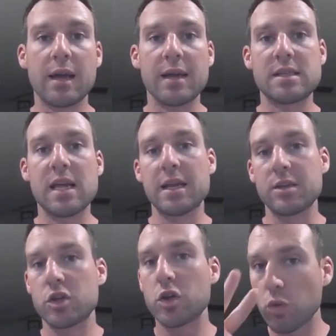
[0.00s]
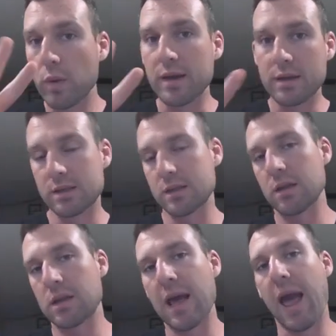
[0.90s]
is that in 2 weeks,
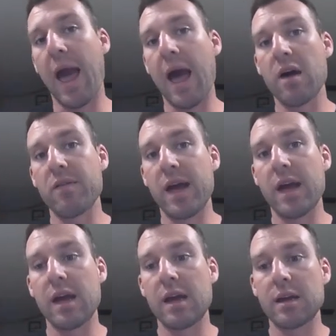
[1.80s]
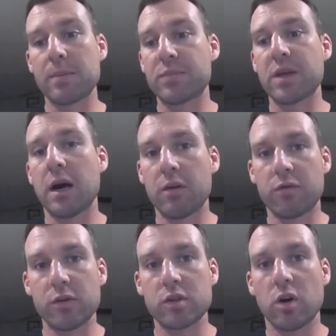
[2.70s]
they have a
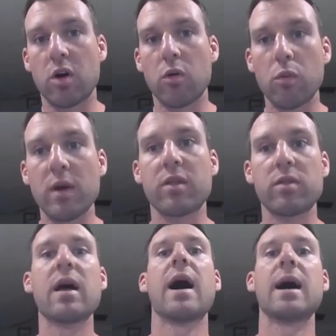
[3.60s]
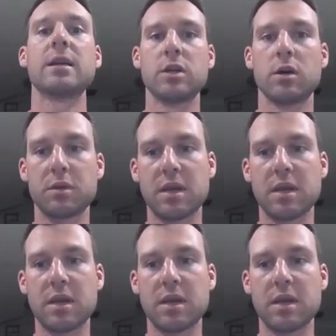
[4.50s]
conference call with Dodge, you know, with